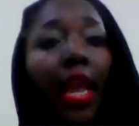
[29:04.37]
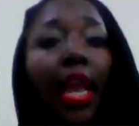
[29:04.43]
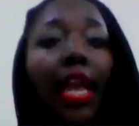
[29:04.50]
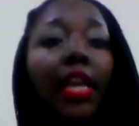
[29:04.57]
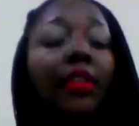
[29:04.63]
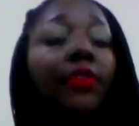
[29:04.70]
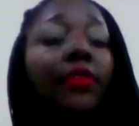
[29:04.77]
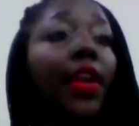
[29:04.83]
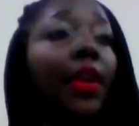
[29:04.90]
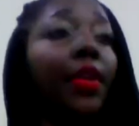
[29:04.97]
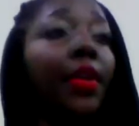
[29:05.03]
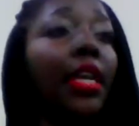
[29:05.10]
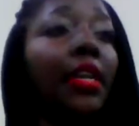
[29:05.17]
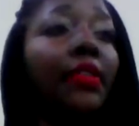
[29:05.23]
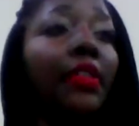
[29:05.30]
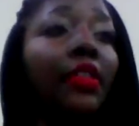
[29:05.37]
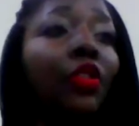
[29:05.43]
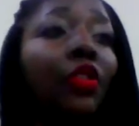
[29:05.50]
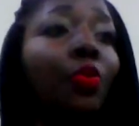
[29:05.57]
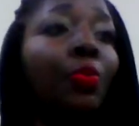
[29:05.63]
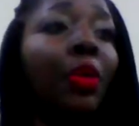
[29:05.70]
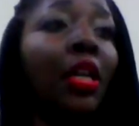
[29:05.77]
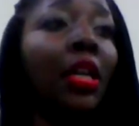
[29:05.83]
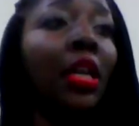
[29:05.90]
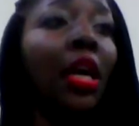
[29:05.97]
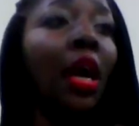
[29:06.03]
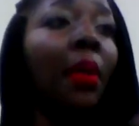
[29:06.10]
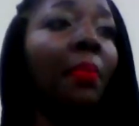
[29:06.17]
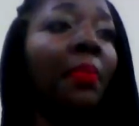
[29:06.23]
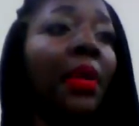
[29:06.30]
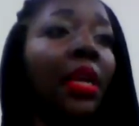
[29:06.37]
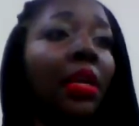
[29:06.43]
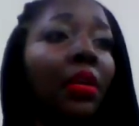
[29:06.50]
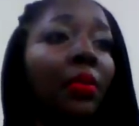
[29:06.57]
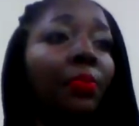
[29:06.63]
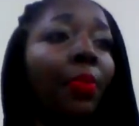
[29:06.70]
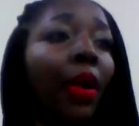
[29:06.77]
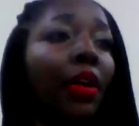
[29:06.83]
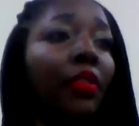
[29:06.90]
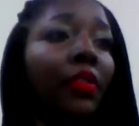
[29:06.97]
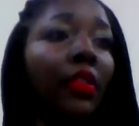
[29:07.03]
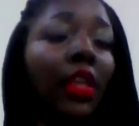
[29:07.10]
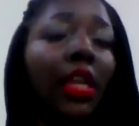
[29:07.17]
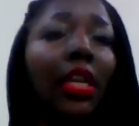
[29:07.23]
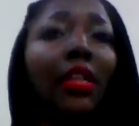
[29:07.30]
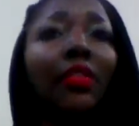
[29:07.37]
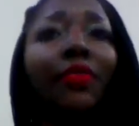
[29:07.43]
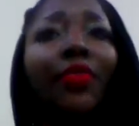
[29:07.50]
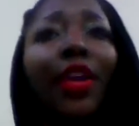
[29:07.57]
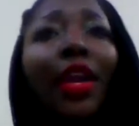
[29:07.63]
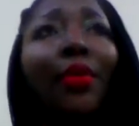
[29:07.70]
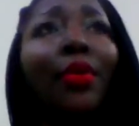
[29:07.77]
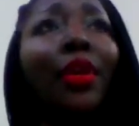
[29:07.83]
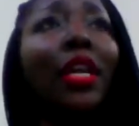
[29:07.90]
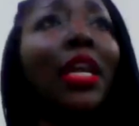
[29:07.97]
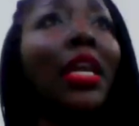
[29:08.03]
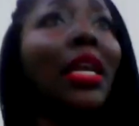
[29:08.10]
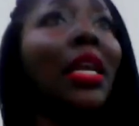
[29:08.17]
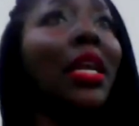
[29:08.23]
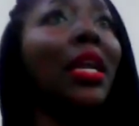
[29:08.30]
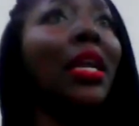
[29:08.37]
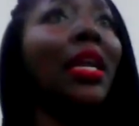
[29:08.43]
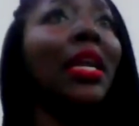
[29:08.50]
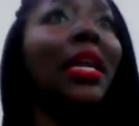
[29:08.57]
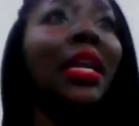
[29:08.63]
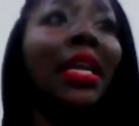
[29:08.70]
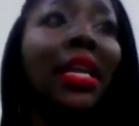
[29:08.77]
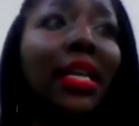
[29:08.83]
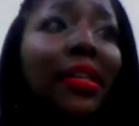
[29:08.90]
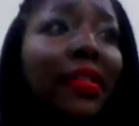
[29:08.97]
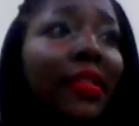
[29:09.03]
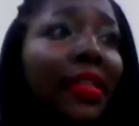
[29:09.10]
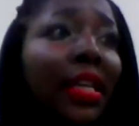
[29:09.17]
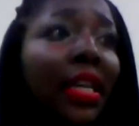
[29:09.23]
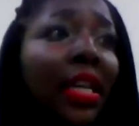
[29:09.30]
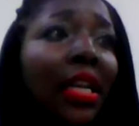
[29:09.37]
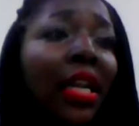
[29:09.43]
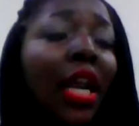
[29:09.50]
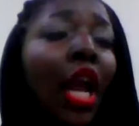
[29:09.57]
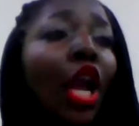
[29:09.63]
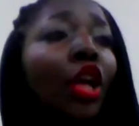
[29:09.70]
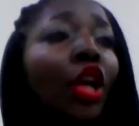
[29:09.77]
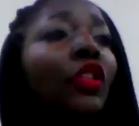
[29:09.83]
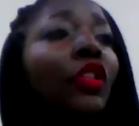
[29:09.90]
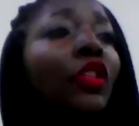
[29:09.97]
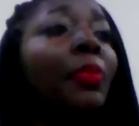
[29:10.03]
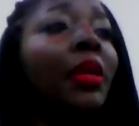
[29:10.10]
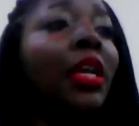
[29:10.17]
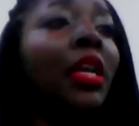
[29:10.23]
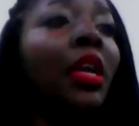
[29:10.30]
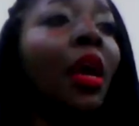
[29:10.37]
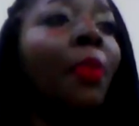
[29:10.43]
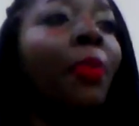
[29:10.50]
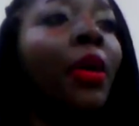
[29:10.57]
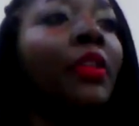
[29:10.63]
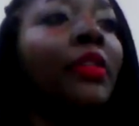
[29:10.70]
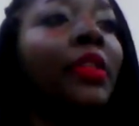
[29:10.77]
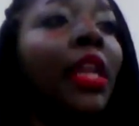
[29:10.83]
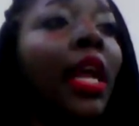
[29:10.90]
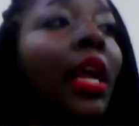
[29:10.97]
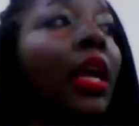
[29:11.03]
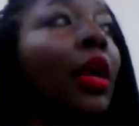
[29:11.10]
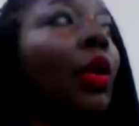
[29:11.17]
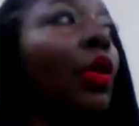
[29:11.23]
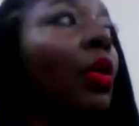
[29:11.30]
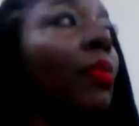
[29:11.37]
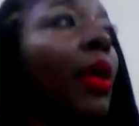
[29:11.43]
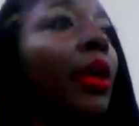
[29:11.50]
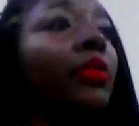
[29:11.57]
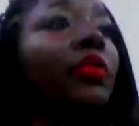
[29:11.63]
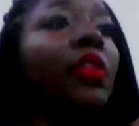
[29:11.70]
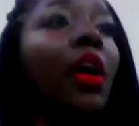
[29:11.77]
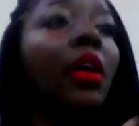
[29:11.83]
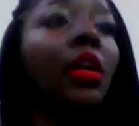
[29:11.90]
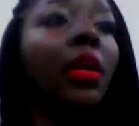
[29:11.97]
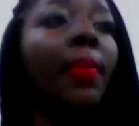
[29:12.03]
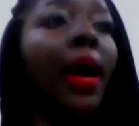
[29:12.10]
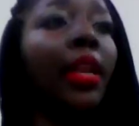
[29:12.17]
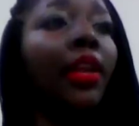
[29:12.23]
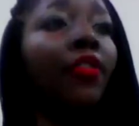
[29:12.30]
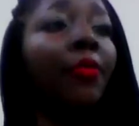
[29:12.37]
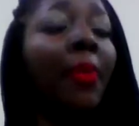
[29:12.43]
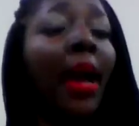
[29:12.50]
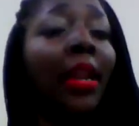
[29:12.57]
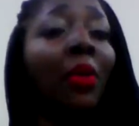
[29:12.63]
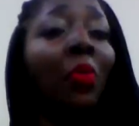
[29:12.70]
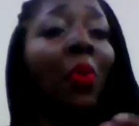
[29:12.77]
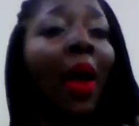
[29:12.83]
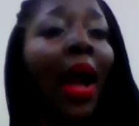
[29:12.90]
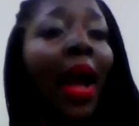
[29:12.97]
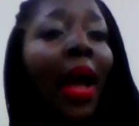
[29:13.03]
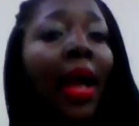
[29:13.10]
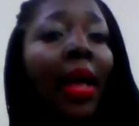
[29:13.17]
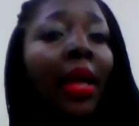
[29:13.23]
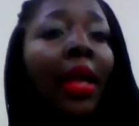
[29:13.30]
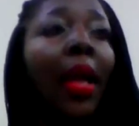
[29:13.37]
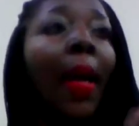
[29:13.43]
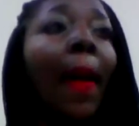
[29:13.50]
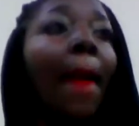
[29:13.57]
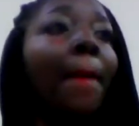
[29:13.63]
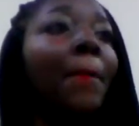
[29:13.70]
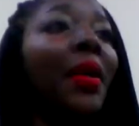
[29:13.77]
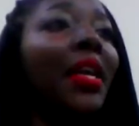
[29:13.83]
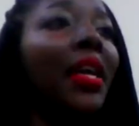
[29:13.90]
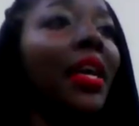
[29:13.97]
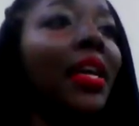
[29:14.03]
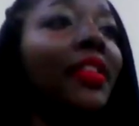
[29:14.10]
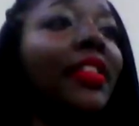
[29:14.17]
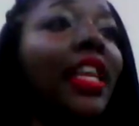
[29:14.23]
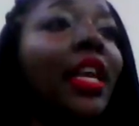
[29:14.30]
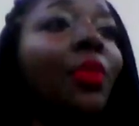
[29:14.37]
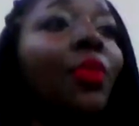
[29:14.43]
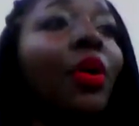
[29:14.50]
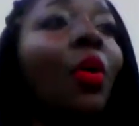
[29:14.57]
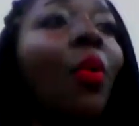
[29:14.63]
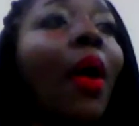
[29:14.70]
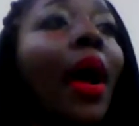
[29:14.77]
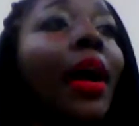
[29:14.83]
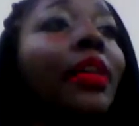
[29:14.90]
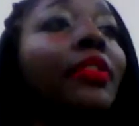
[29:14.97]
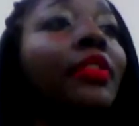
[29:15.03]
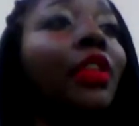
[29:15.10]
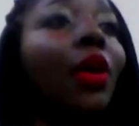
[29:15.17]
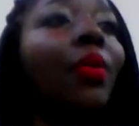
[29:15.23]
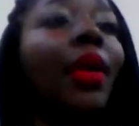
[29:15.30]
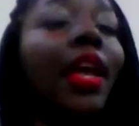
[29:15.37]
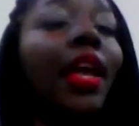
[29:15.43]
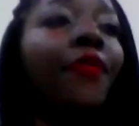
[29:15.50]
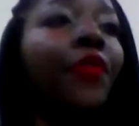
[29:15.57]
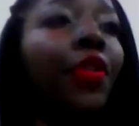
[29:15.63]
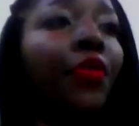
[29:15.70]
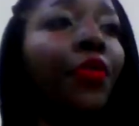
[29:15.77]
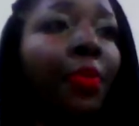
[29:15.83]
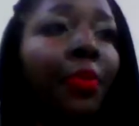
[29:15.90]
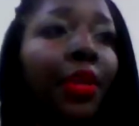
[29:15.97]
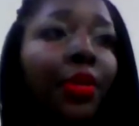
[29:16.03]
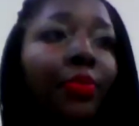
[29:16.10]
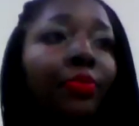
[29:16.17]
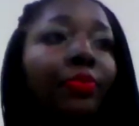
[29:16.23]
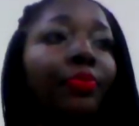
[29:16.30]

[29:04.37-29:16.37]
It's very easy to be a mean person. It's very easy to be a person that go around talking about everybody. Why? Because it requires no effort from you.